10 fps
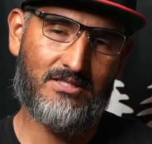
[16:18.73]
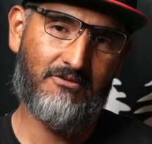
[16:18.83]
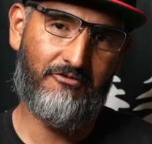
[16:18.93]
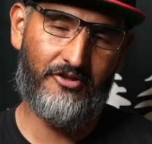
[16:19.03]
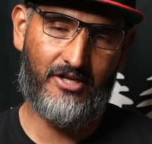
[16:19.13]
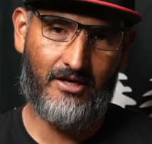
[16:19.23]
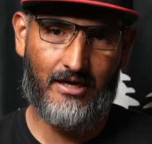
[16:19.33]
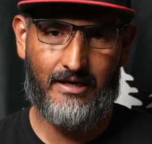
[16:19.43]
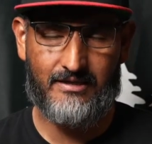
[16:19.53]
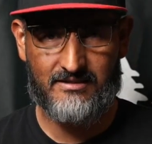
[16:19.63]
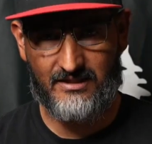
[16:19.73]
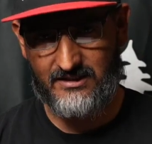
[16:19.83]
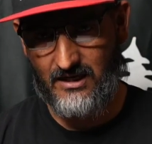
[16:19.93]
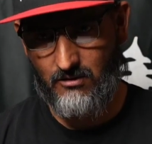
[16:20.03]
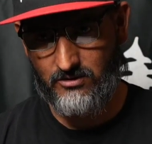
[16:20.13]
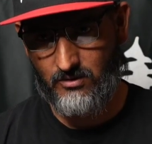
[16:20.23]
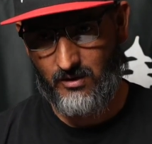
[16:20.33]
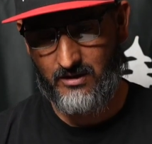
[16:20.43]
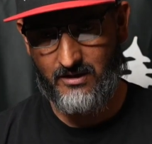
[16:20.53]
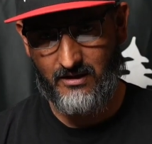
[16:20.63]
the 50K in 6 hours or
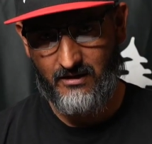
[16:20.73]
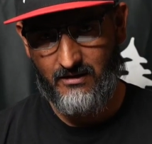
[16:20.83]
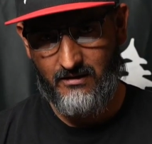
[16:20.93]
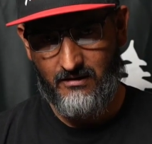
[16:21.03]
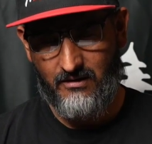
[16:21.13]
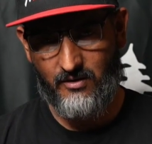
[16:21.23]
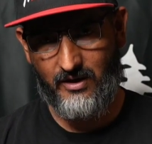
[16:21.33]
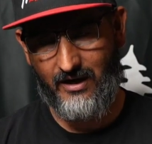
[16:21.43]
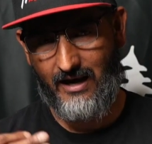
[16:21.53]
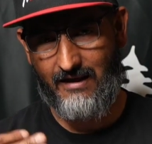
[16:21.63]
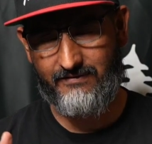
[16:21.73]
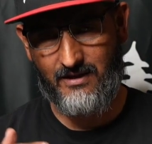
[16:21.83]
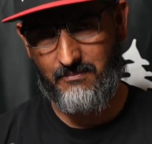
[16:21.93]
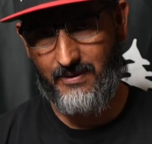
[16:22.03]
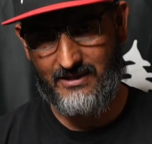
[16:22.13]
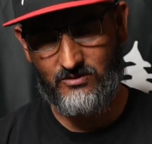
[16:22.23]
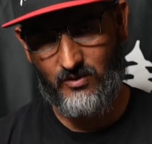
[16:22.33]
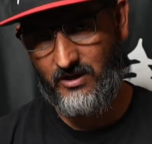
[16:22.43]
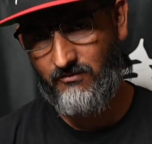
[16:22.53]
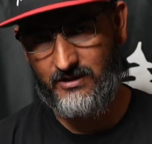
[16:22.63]
under, you get a lifetime pass to
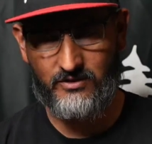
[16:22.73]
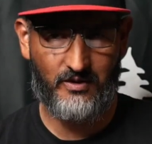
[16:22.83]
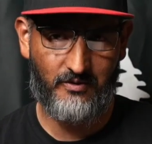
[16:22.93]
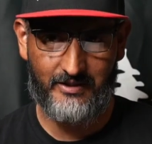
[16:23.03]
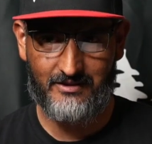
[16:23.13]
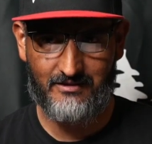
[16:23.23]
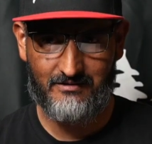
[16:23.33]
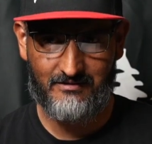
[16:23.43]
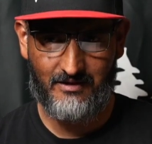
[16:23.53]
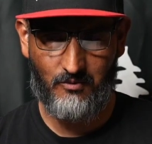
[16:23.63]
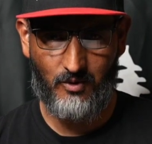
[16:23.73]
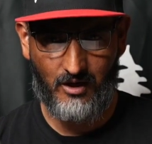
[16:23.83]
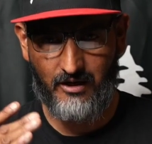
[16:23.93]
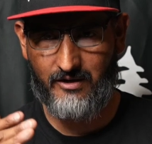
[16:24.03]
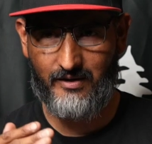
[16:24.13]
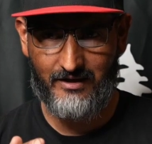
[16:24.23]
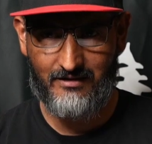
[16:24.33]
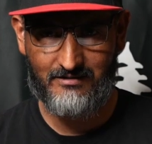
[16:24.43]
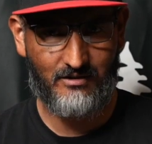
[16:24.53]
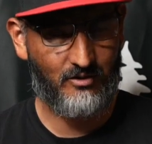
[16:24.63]
any of our trail races, and we'll honor it
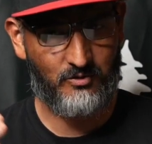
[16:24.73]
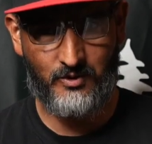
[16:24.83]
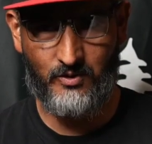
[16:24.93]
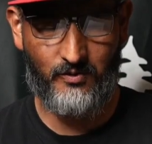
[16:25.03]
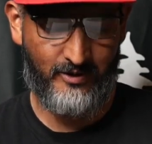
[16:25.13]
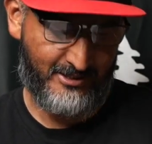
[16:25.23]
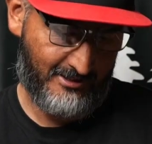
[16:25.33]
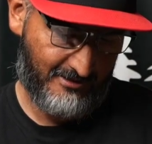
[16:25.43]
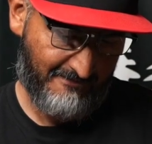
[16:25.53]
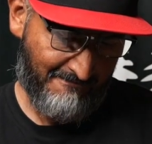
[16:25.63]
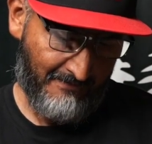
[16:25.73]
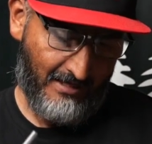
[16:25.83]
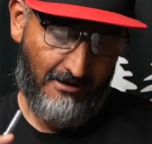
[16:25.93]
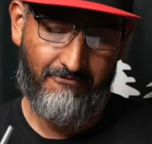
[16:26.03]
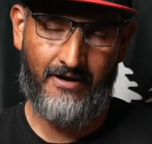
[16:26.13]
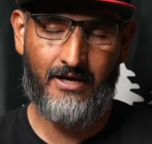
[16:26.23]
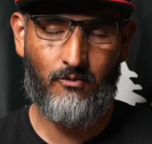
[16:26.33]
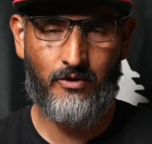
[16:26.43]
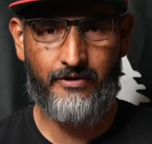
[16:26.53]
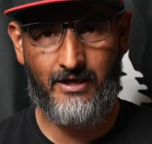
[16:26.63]
as long as we're doing races. If
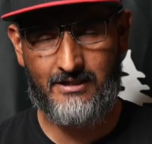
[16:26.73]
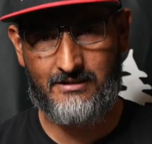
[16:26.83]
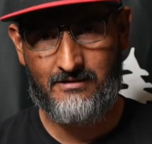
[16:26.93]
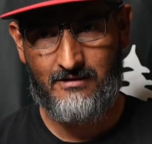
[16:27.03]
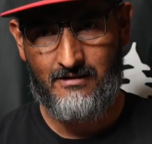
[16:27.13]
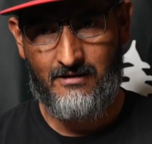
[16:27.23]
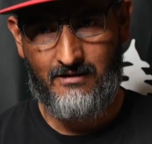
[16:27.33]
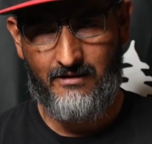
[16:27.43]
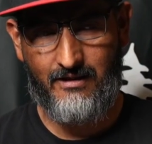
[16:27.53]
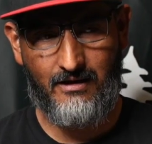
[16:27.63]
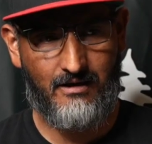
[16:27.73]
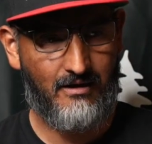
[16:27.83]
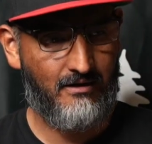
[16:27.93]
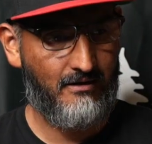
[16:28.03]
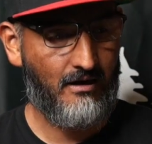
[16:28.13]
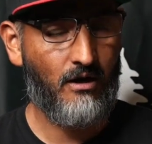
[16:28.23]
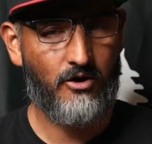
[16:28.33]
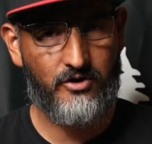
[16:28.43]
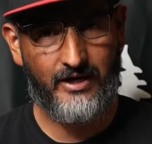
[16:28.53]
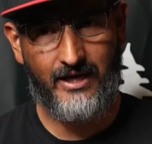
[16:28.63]
anyone does the
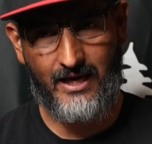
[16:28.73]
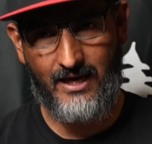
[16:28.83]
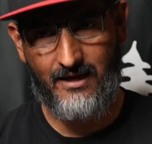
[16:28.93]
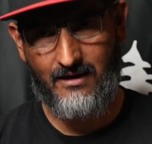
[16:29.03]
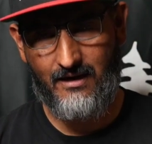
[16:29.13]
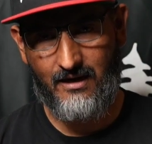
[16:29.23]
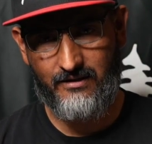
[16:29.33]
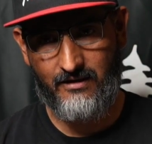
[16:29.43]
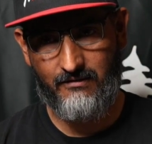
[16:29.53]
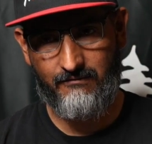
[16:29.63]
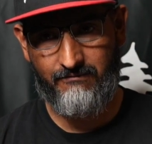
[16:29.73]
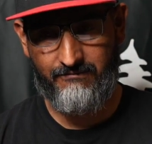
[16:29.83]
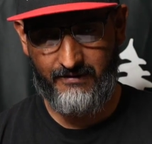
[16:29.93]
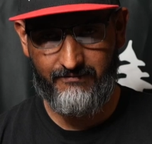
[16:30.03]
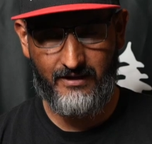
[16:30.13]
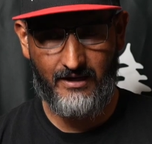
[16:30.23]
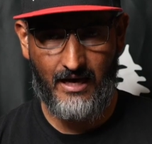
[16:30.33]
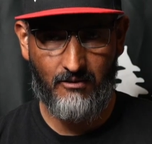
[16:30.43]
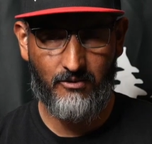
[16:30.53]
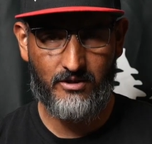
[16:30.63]
100K under 15
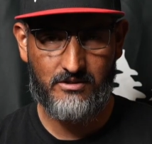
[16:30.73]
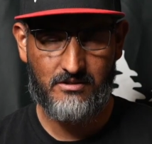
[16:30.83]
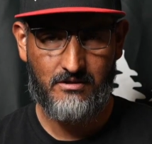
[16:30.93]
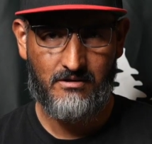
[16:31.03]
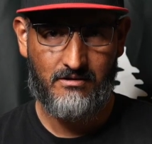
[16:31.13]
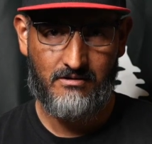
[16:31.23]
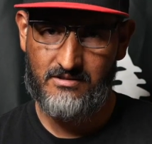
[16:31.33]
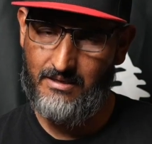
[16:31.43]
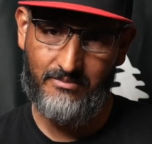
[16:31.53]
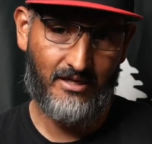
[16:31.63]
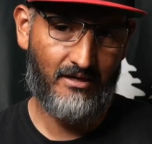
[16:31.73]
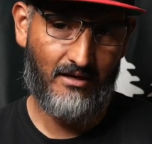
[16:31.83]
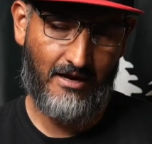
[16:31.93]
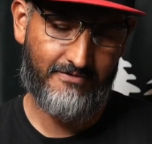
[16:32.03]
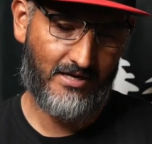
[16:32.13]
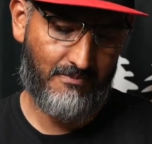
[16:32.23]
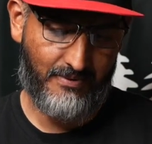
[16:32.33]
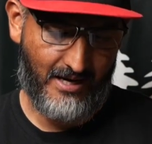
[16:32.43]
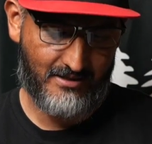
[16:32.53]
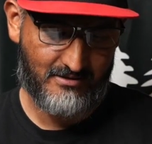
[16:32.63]
hours, same thing, lifetime
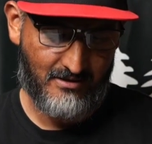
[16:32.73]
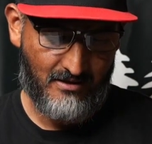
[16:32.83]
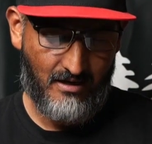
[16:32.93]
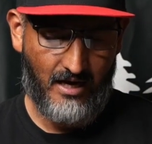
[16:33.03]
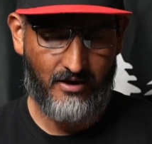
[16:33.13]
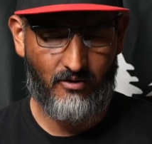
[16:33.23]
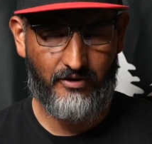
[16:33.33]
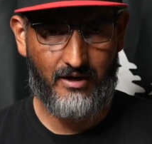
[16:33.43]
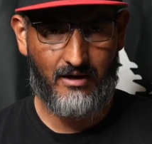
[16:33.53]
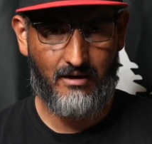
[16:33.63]
pass. I know that